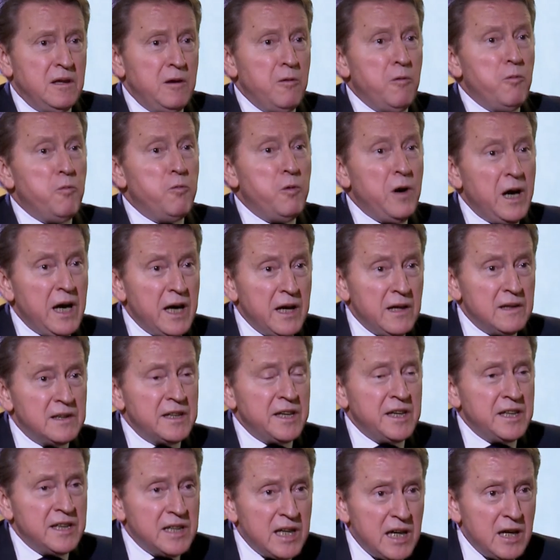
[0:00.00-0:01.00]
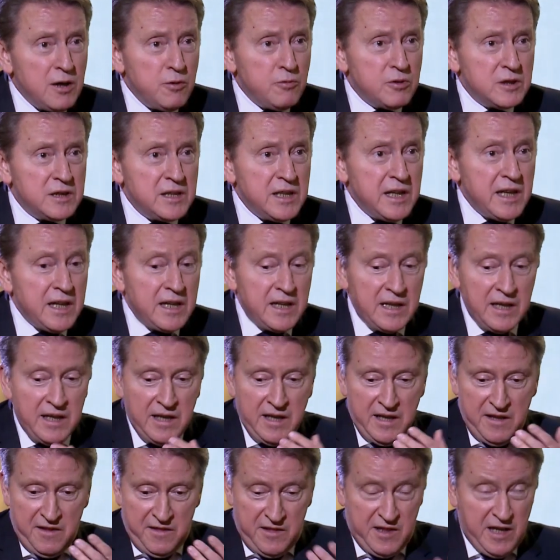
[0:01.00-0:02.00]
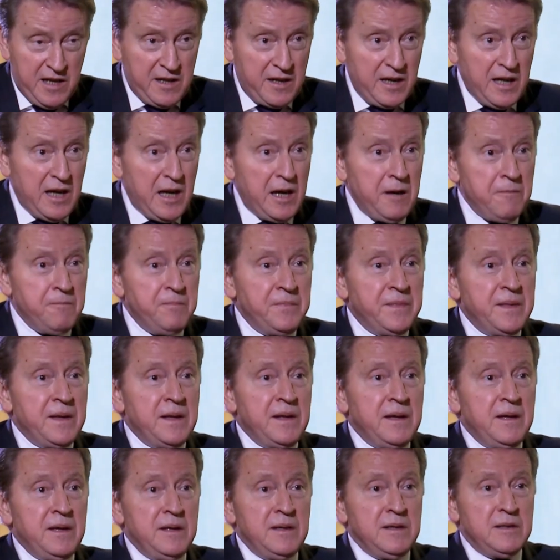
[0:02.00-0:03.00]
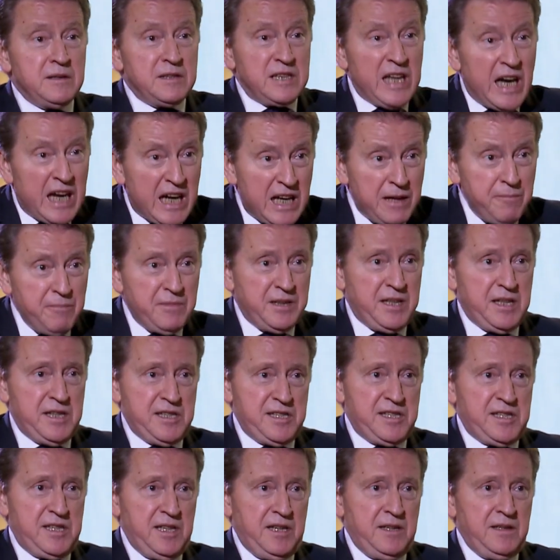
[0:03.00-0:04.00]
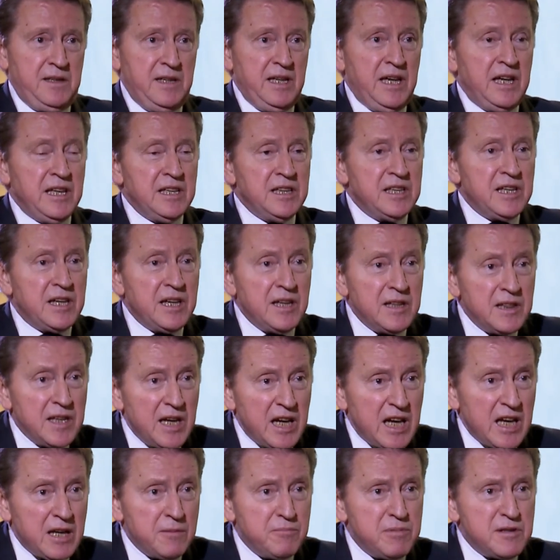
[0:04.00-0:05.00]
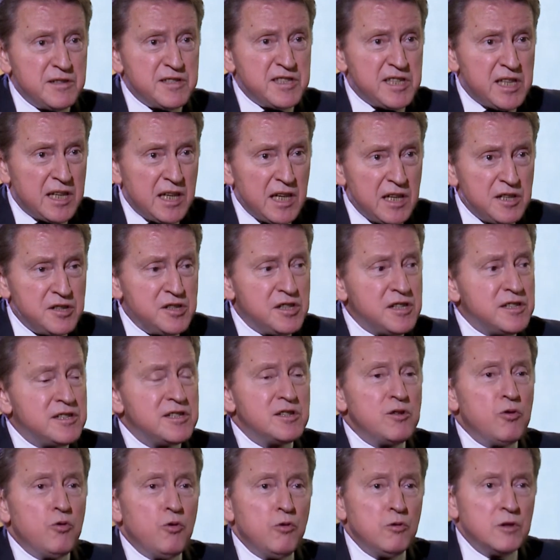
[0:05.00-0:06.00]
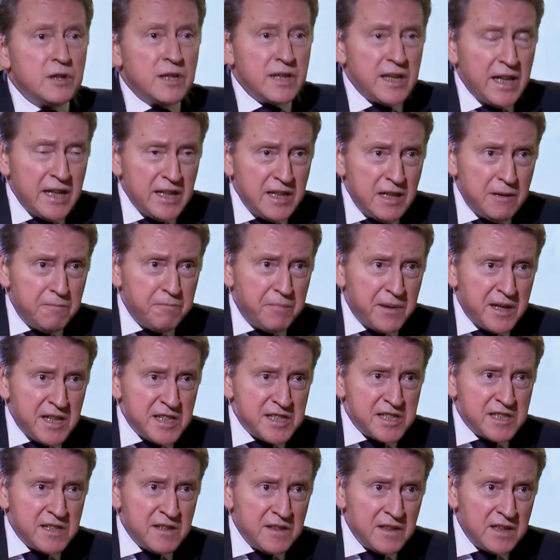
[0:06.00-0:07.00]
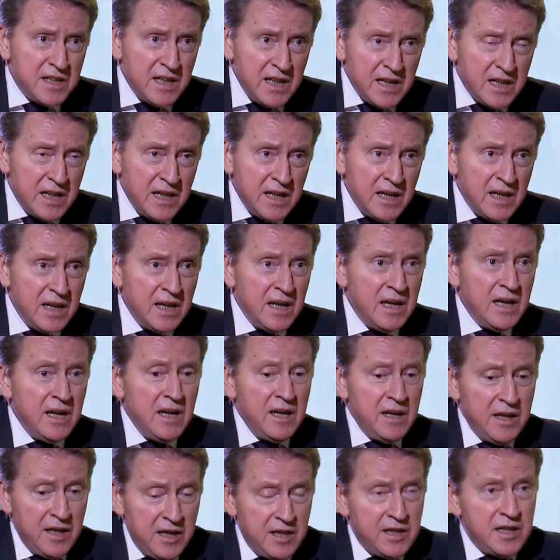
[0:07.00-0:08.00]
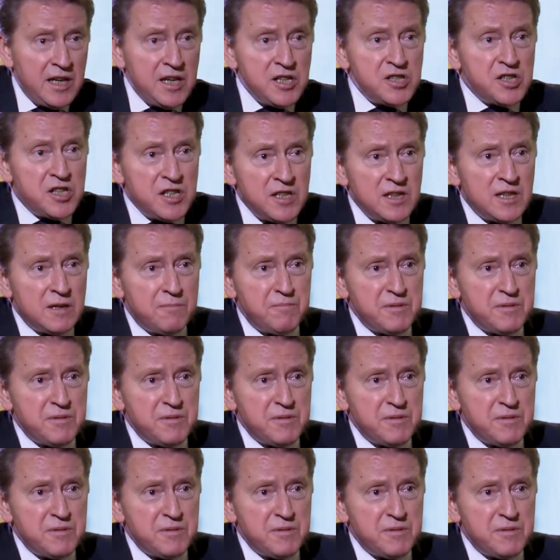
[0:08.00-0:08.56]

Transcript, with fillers: While in our take, there are time-tested and reliable structures already present there in Asia and the